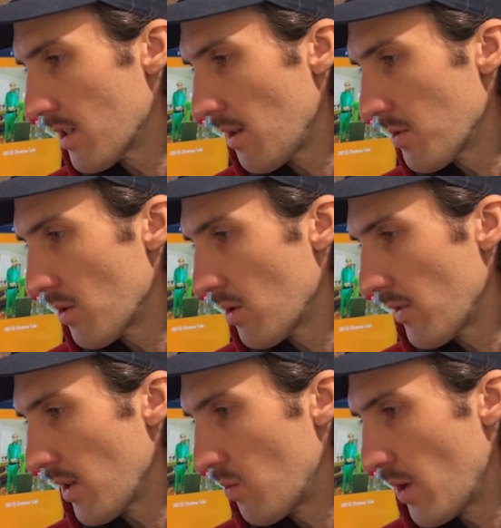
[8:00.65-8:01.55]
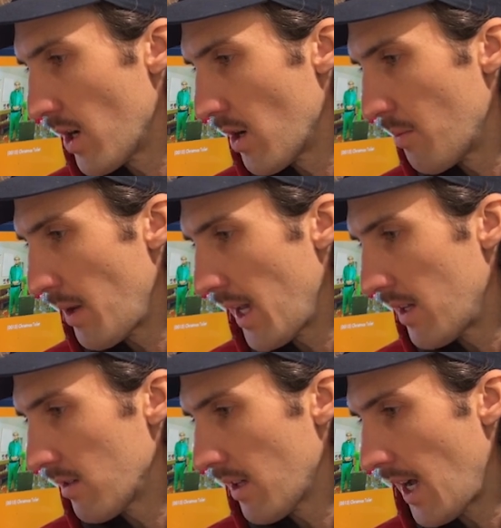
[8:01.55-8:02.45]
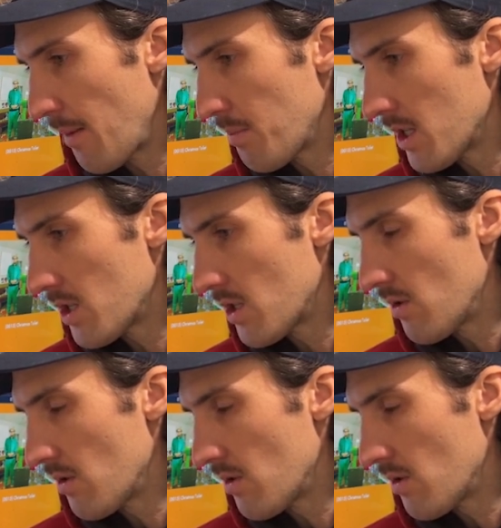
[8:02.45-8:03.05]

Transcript: some sort of like weird panel gap issue